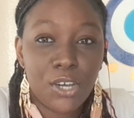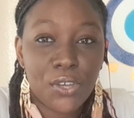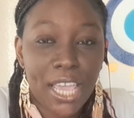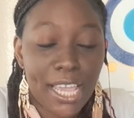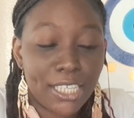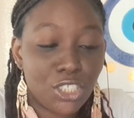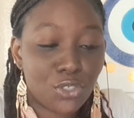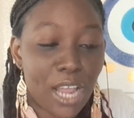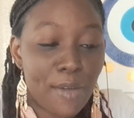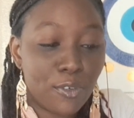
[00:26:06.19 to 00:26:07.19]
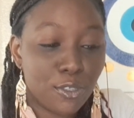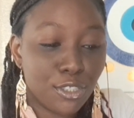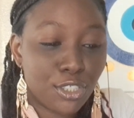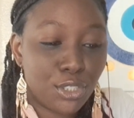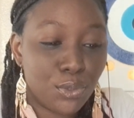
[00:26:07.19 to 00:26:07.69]
okay,
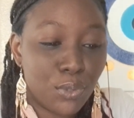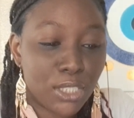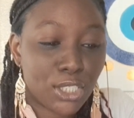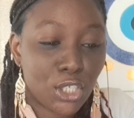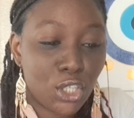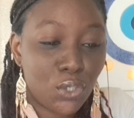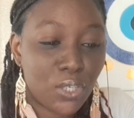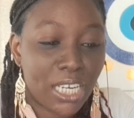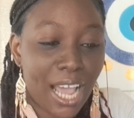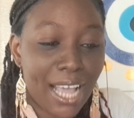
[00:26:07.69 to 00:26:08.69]
travels to a secluded